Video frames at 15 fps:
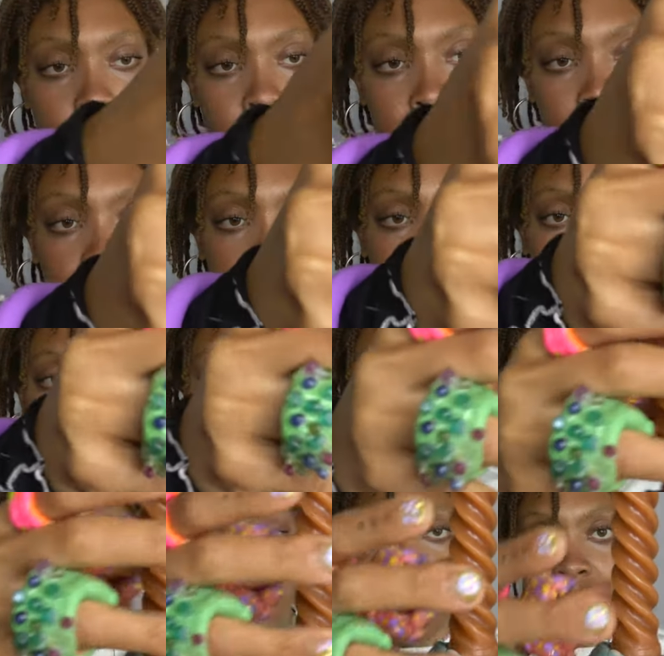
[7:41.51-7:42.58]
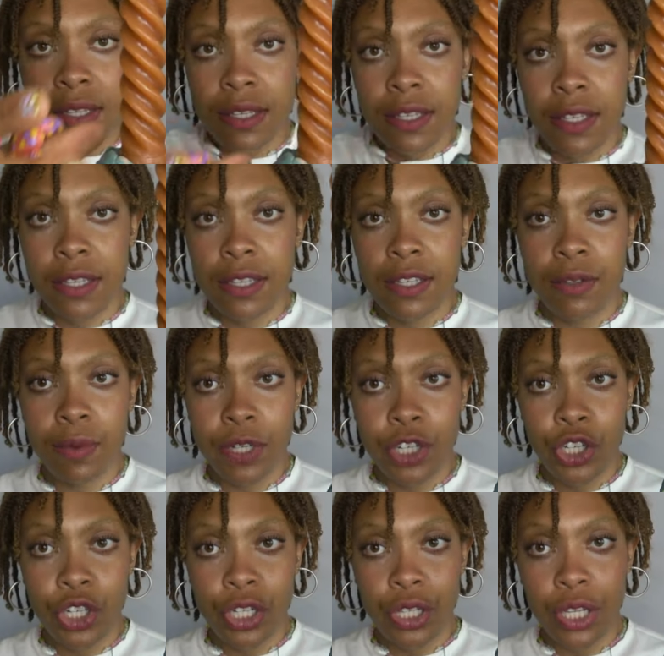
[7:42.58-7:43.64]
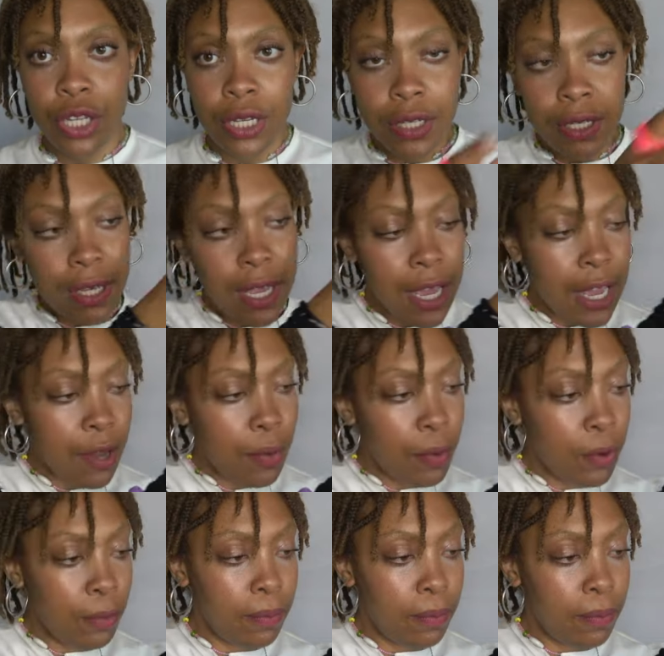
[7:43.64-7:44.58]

But yes, this is what she looks like.